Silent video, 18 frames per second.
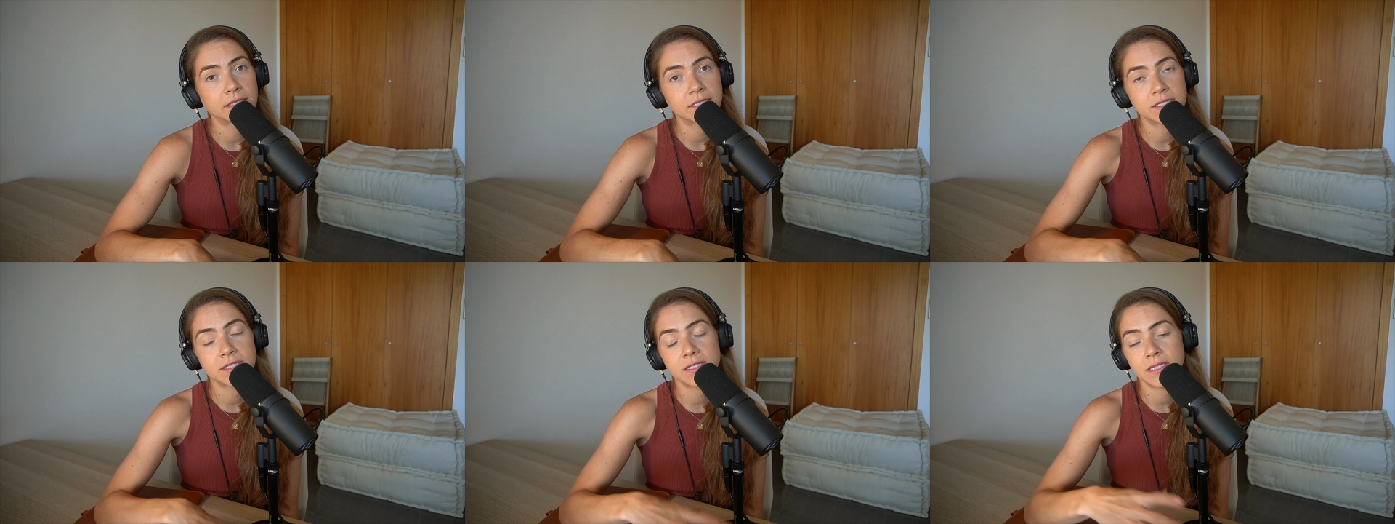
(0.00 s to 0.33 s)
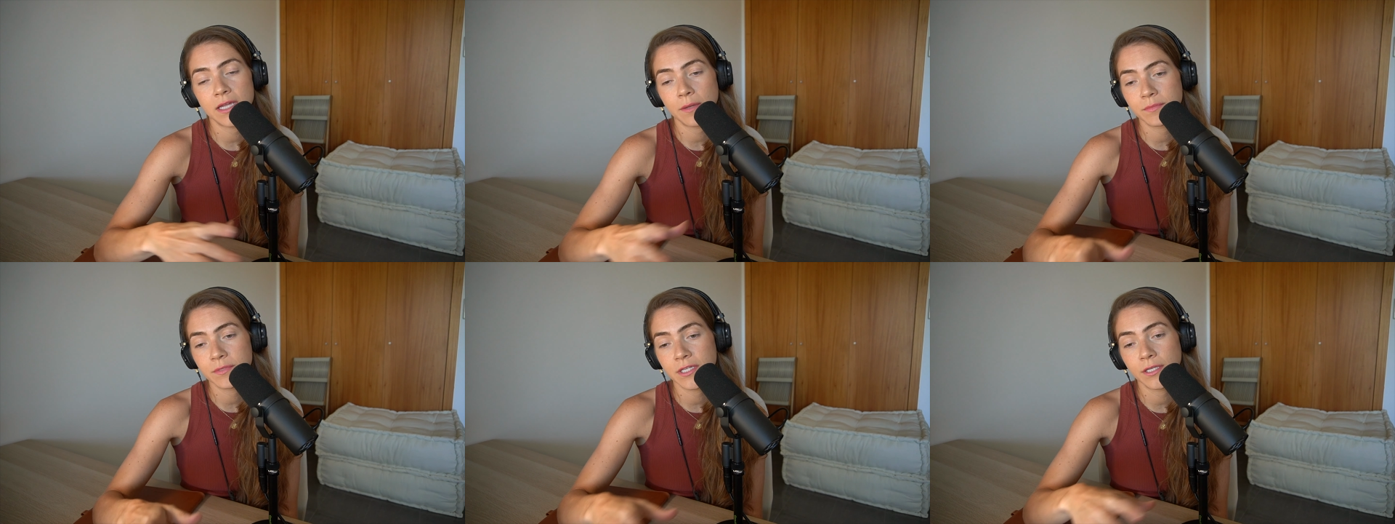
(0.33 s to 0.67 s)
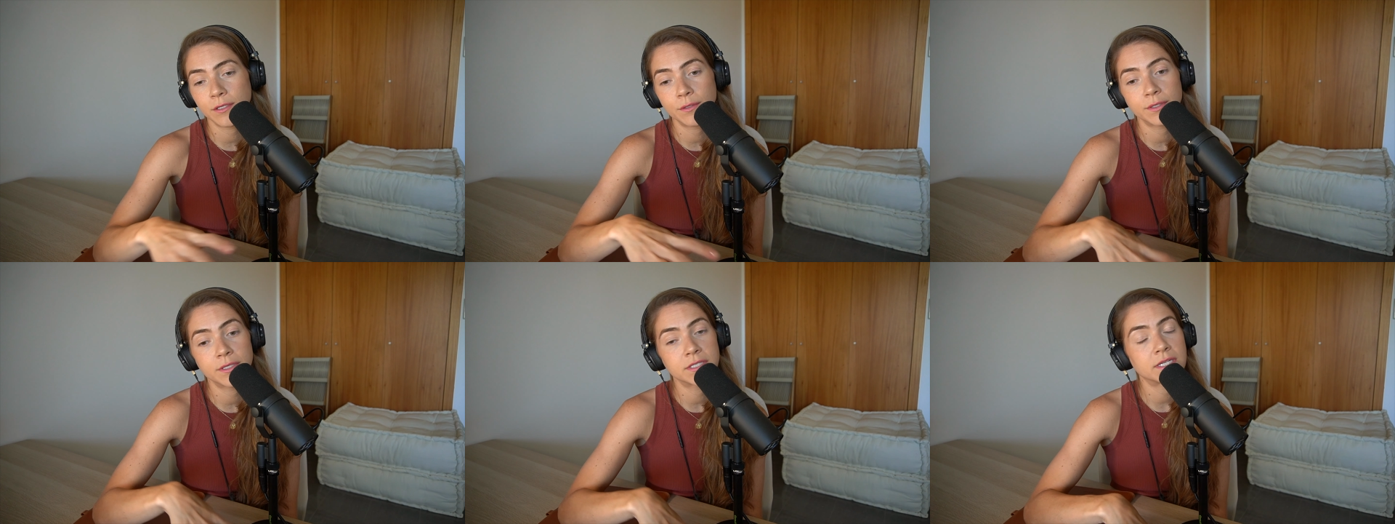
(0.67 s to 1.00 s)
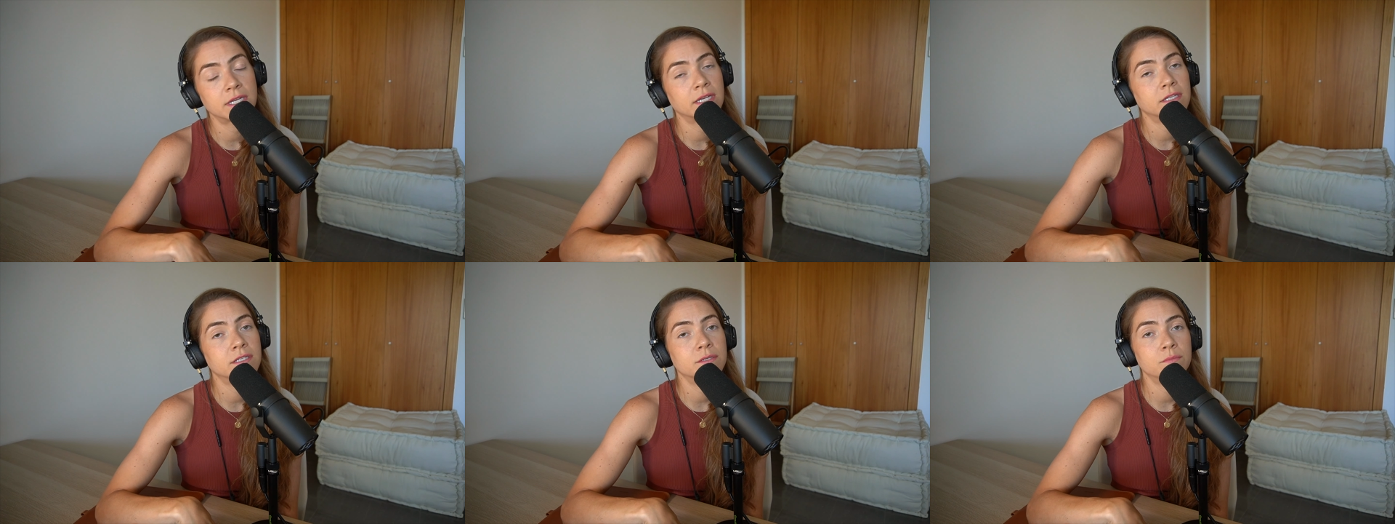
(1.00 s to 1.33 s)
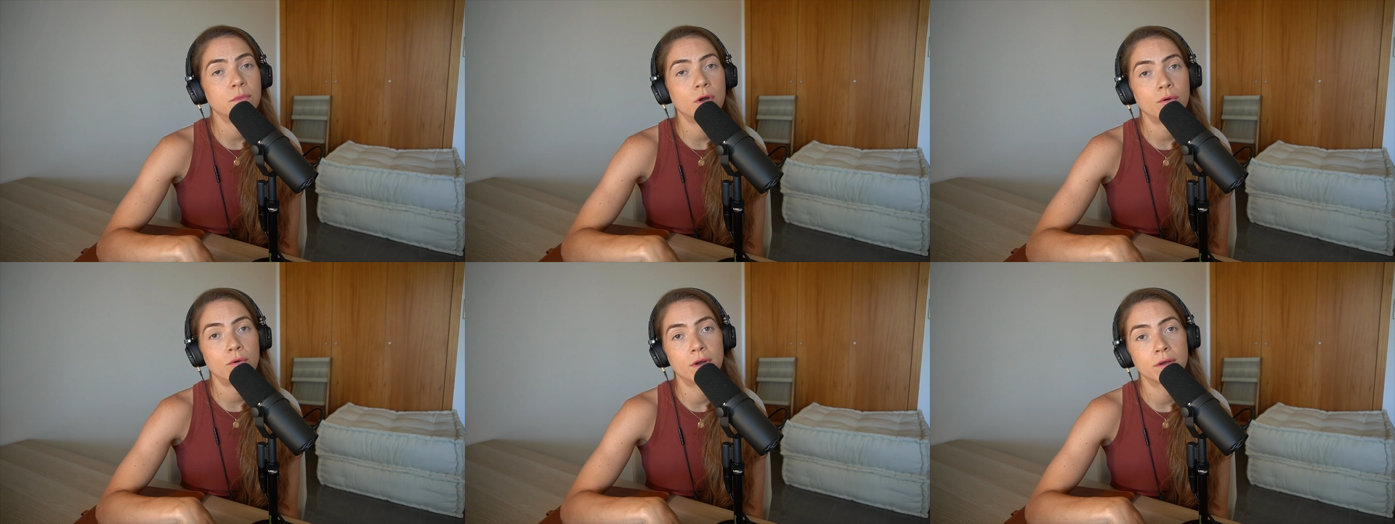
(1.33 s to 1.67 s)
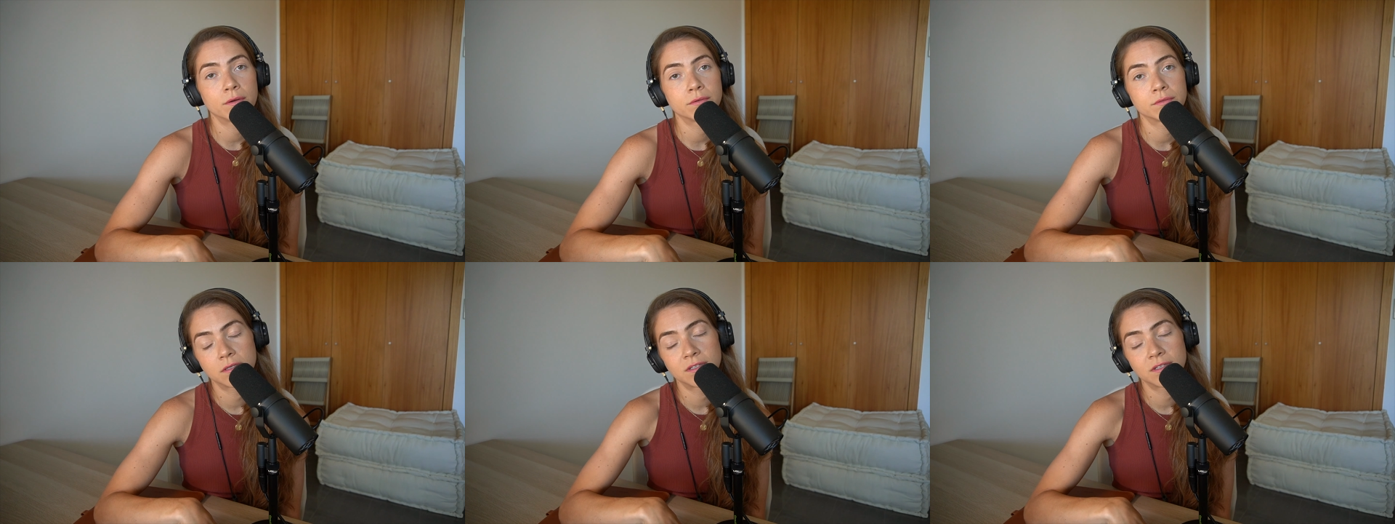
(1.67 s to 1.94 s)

the steps that you can take tomorrow.